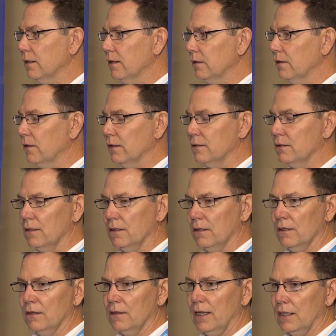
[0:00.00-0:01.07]
I think
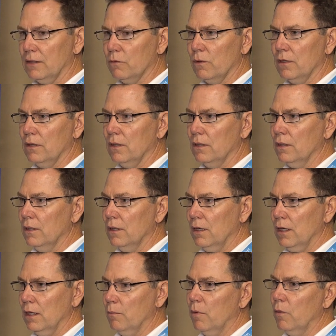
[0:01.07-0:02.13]
that's one of the
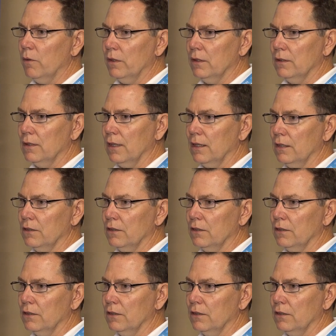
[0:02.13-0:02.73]
important,